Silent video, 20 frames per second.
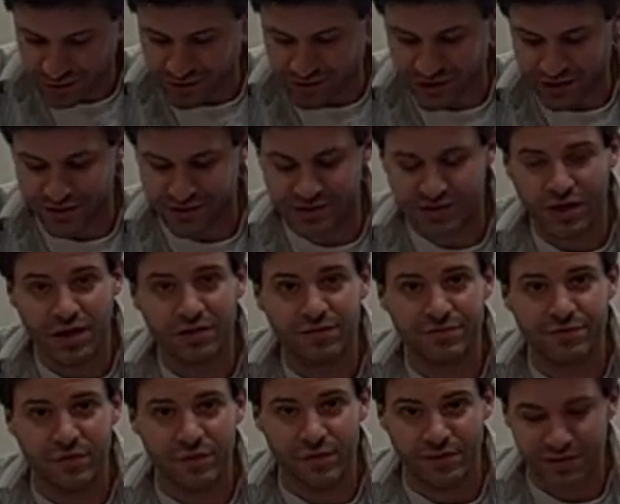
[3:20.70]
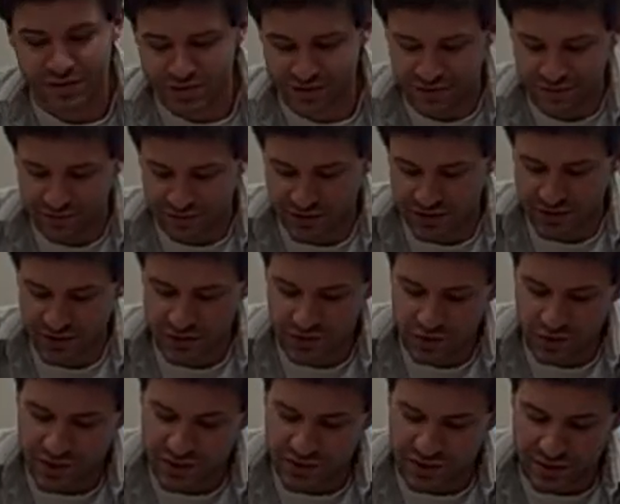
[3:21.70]
what we're trying to solve for in this differential
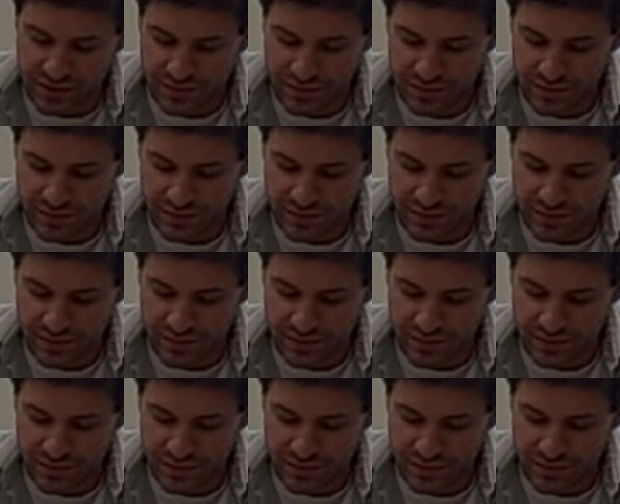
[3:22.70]
equation.